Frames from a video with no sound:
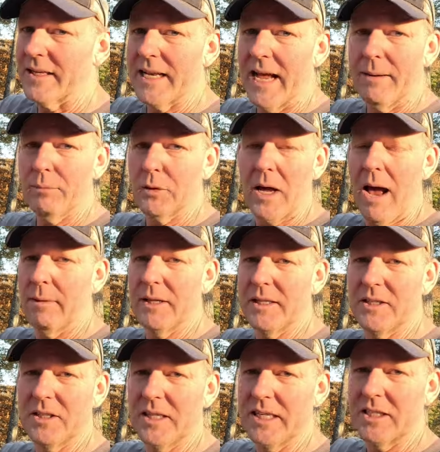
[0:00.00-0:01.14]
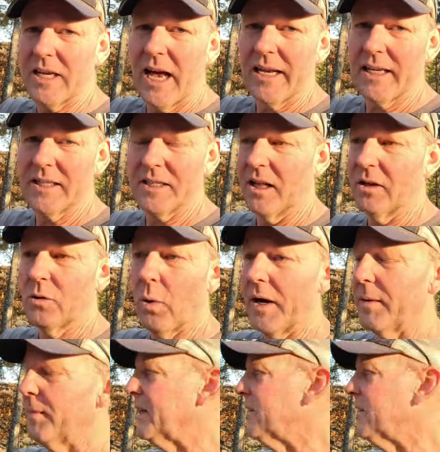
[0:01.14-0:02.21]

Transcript: the day, predominantly, this, this side gets a, quite a bit